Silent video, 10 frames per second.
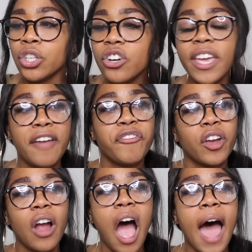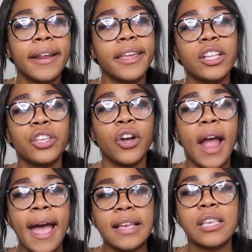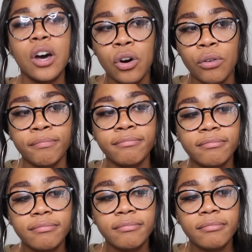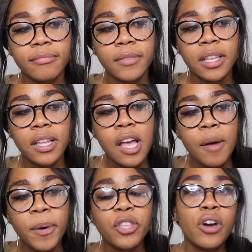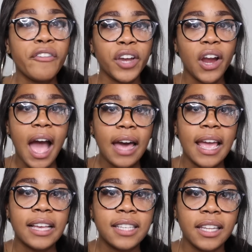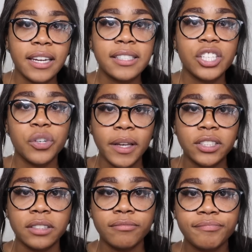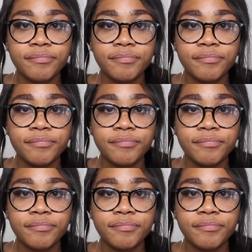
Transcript: You can't figure out how to get your ass home. But you can figure out how to escalate a situation.